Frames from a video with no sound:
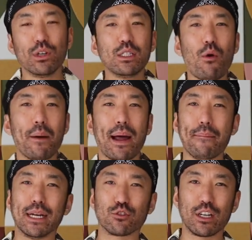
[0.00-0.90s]
the reason why I'm
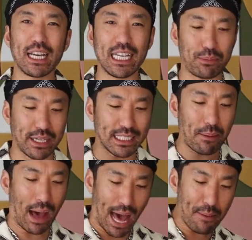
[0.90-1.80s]
not measuring is because
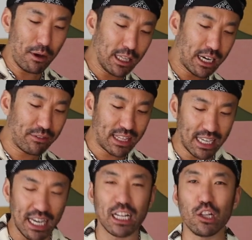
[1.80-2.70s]
I'm eyeballing
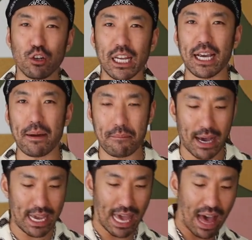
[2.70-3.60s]
everything, including
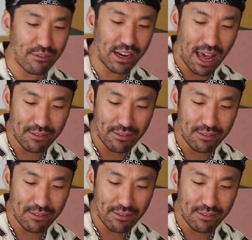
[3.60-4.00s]
my half and